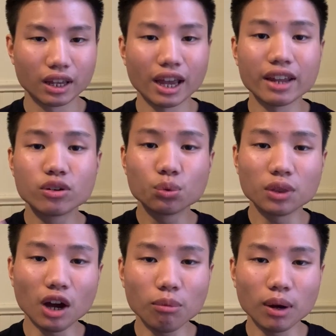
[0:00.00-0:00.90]
And you
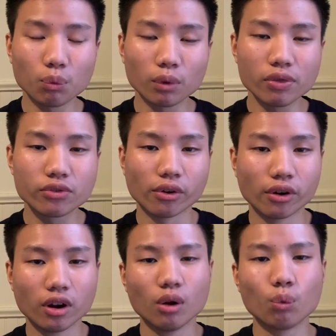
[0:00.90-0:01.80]
now might wonder,
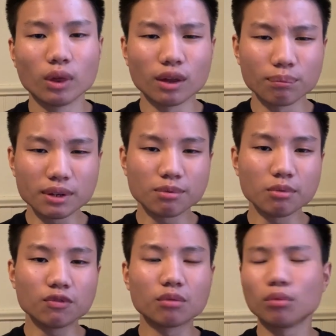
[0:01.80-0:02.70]
when I meet people
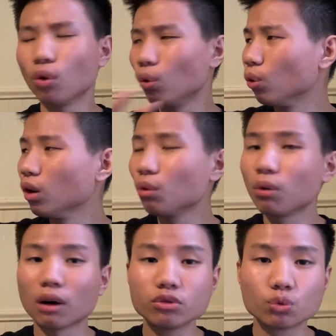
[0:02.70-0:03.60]
from all
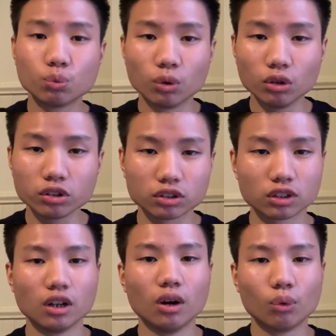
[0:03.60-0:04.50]
around the world,
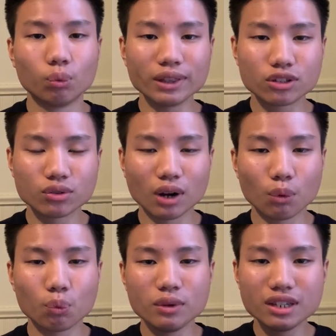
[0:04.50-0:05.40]
what do
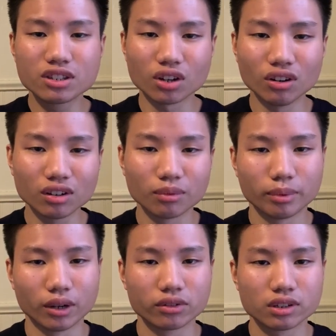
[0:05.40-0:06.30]
we talk
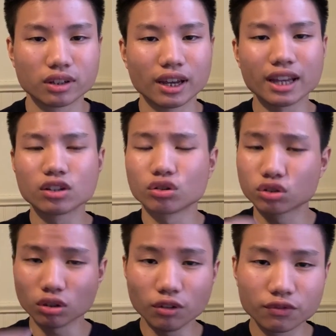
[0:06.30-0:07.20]
about? And on
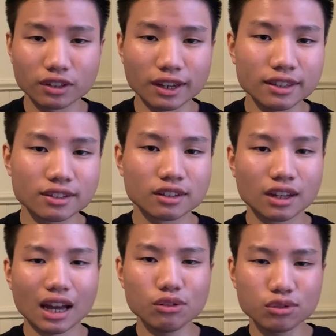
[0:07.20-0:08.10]
top of that,
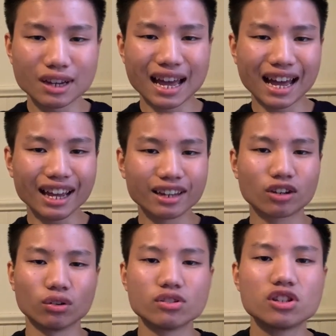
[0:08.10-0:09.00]
how do I
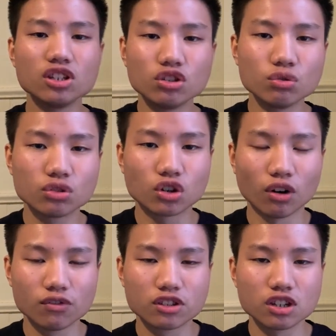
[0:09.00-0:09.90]
continue the
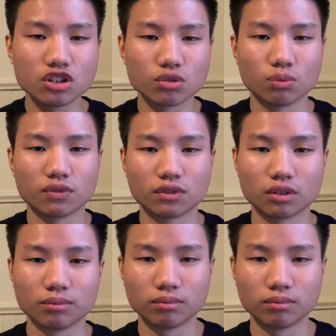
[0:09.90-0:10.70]
conversation with them?